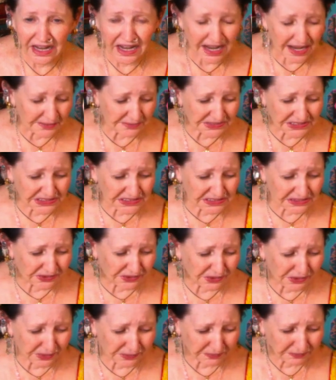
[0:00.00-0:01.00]
I'm
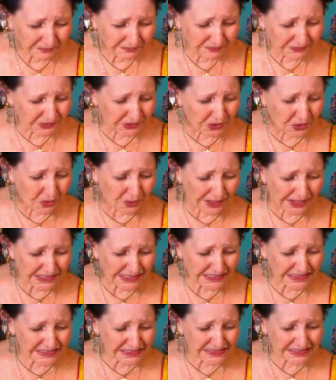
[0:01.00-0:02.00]
still going
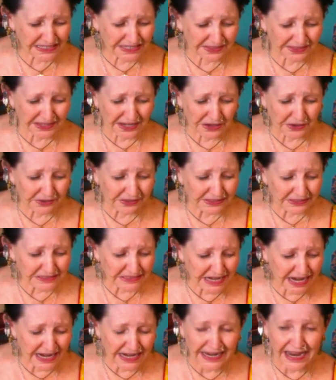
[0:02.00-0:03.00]
to sit there and
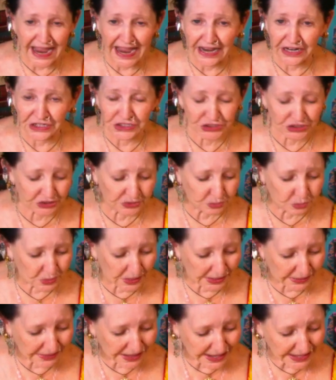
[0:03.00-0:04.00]
take action
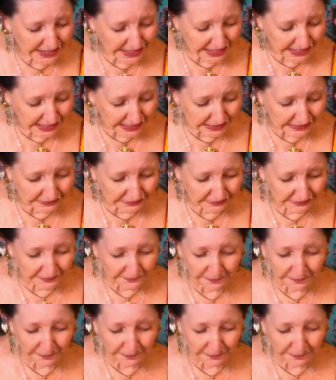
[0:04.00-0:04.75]
where I can